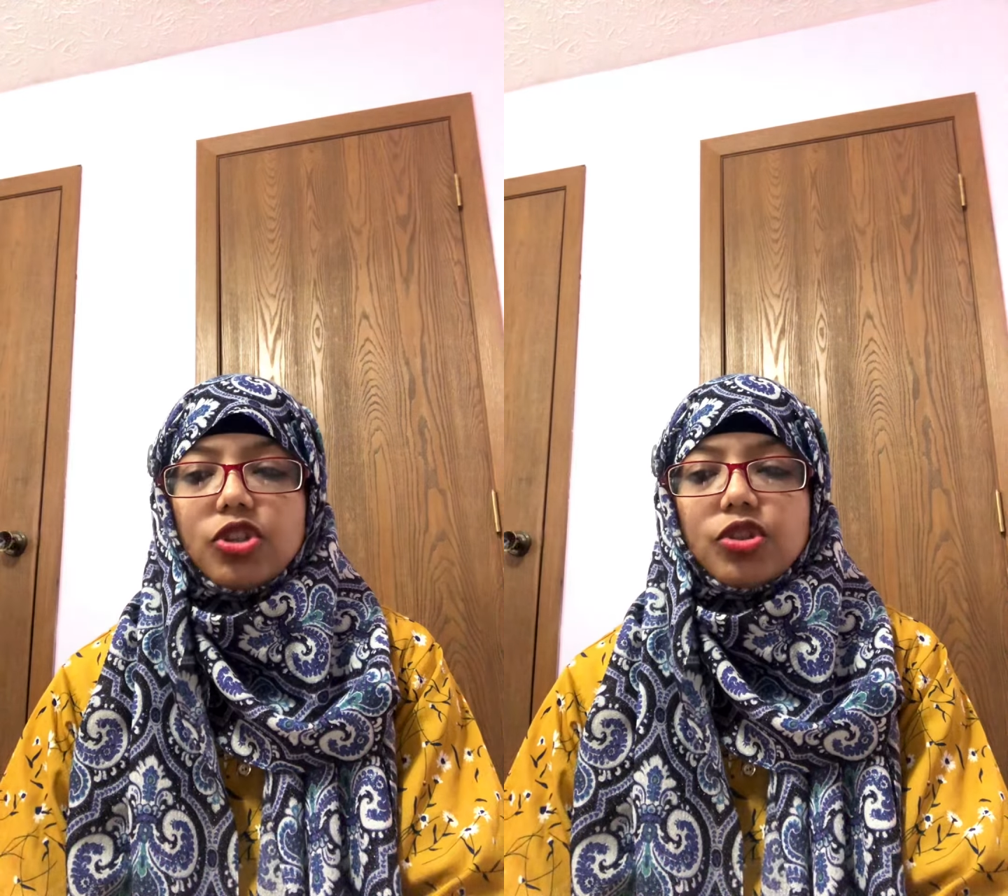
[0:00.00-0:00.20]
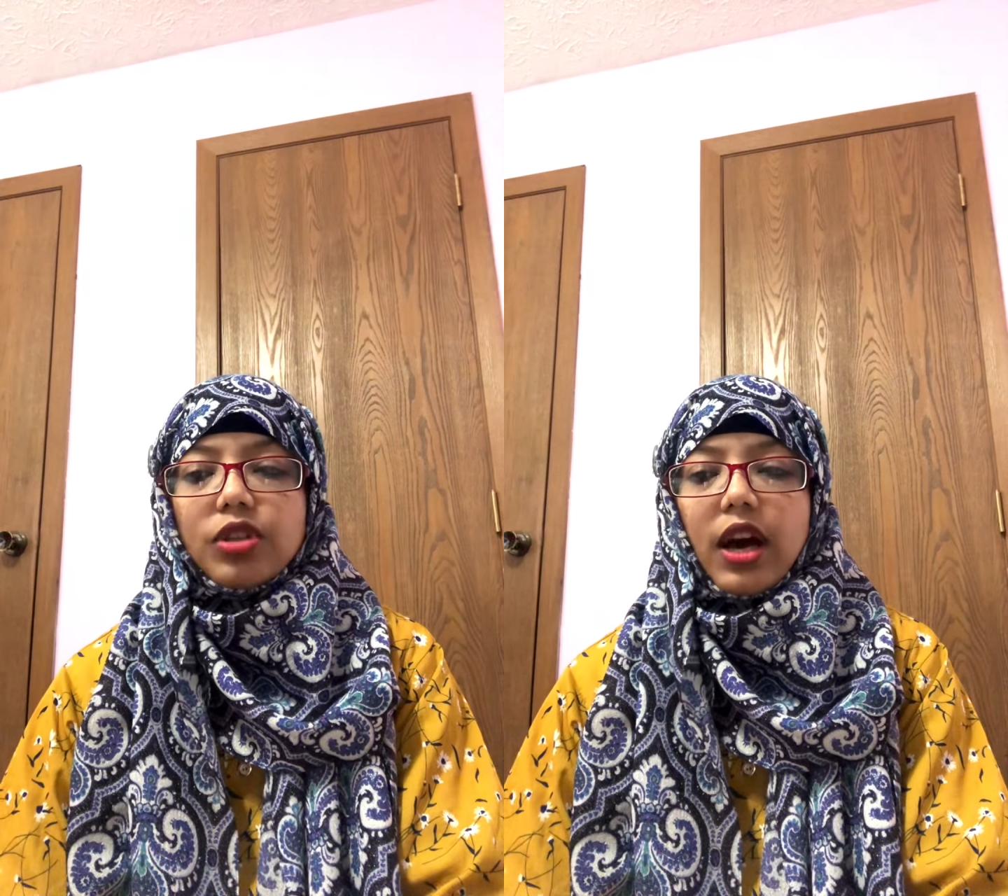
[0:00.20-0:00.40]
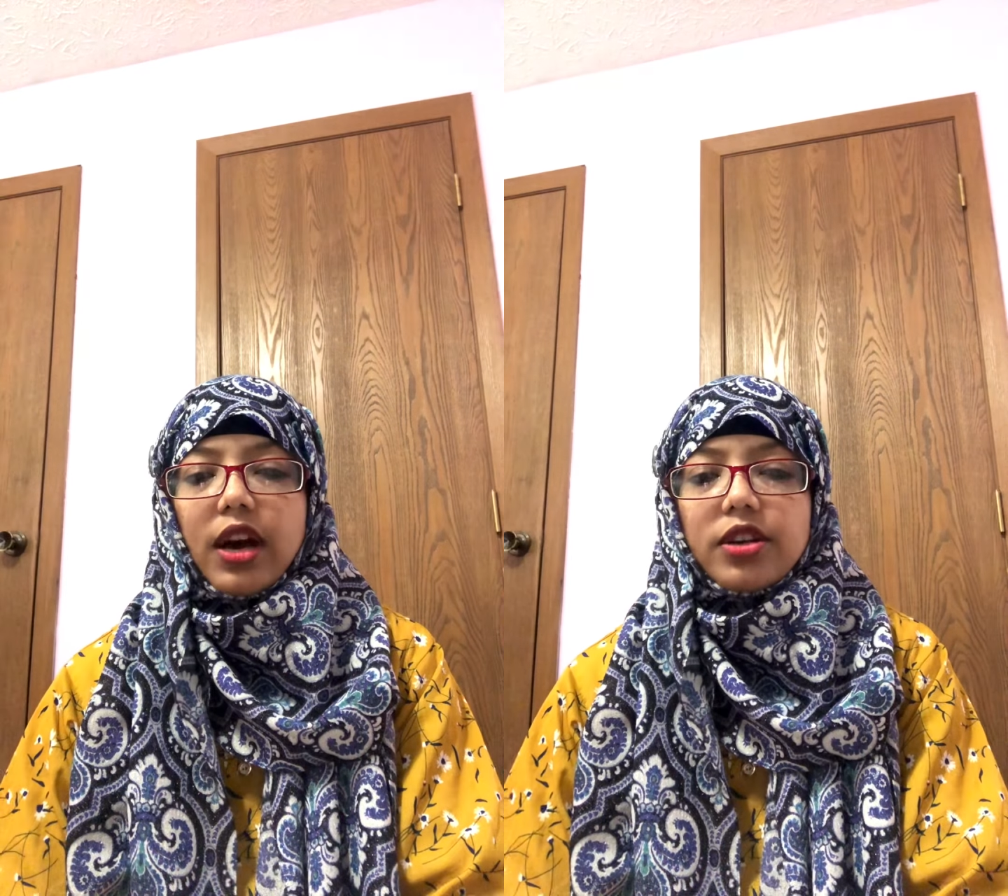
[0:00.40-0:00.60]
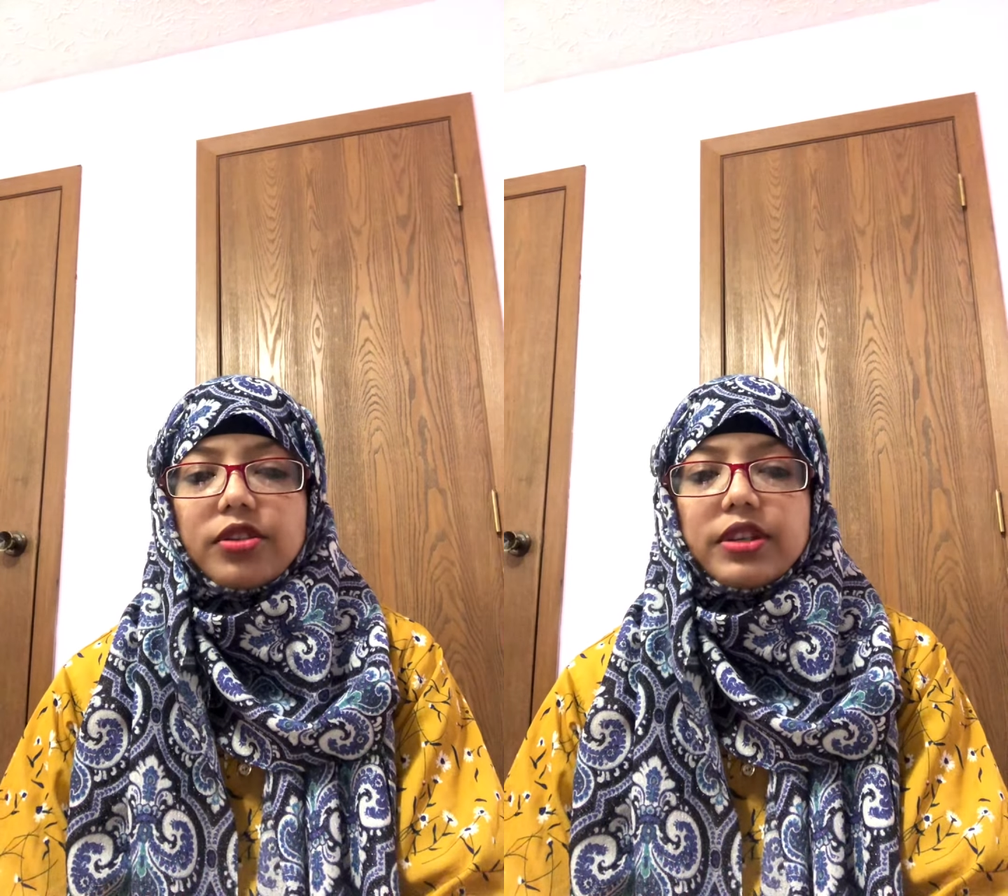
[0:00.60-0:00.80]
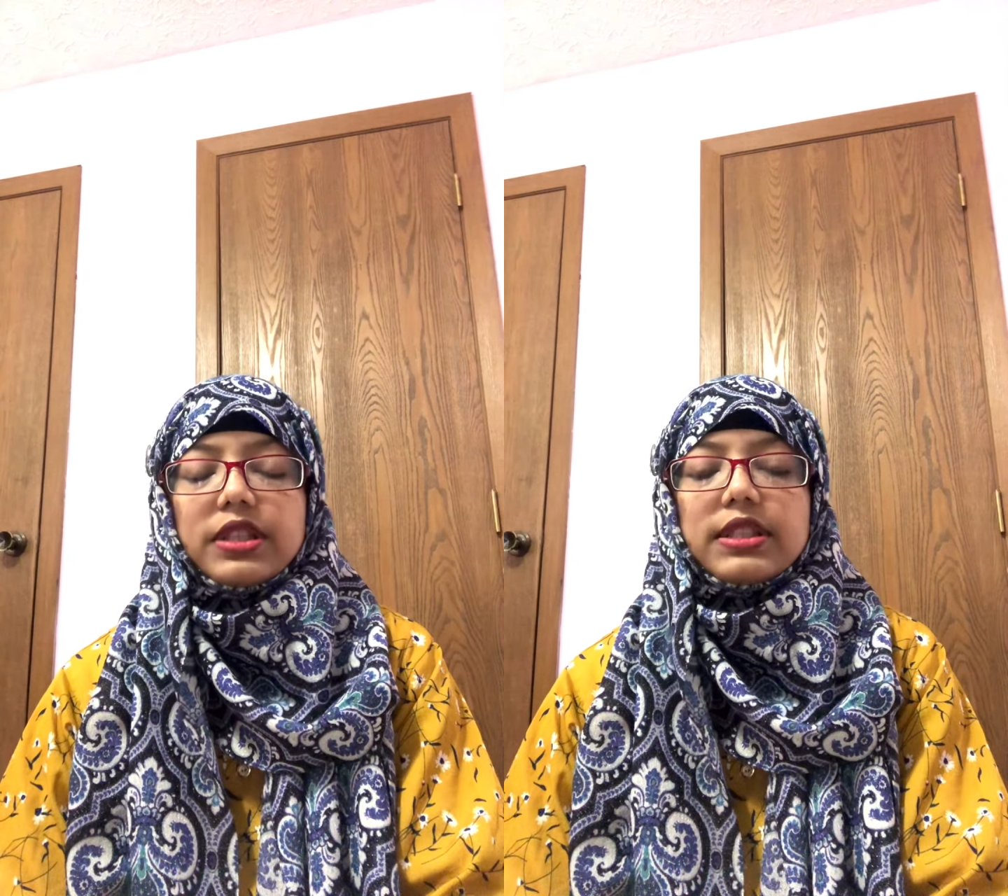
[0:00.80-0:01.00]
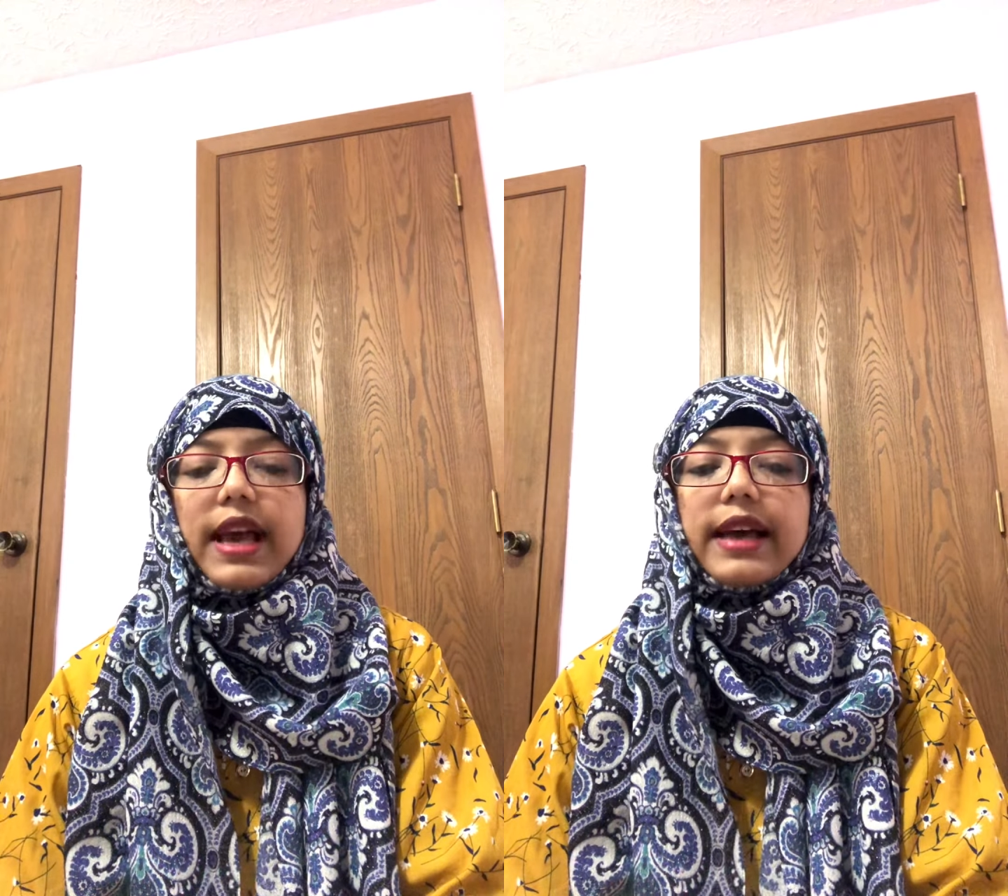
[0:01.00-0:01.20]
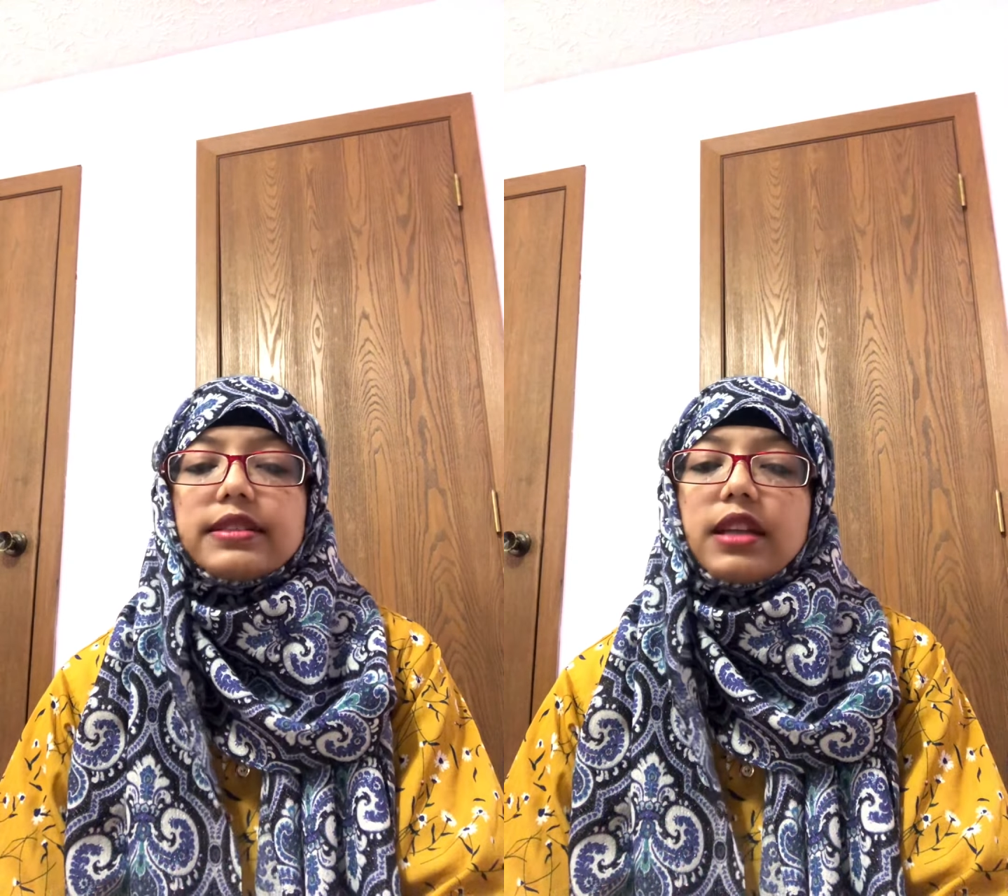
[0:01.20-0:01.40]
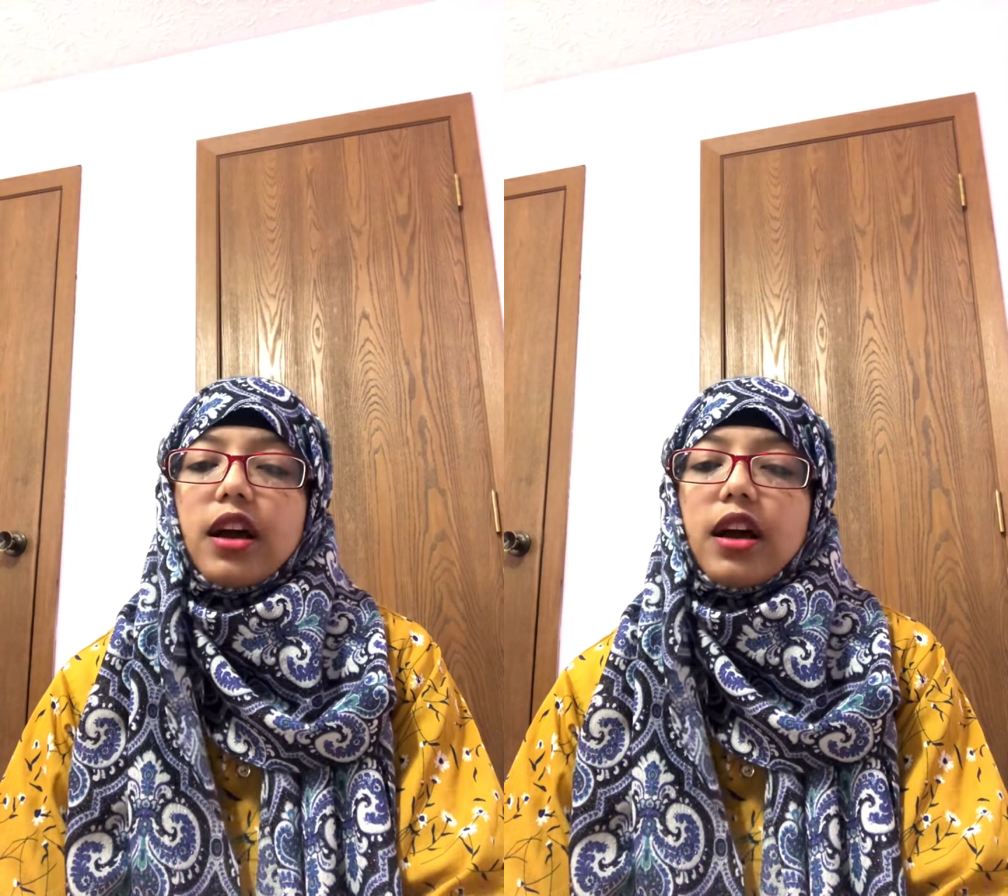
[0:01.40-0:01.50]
to the arteries as the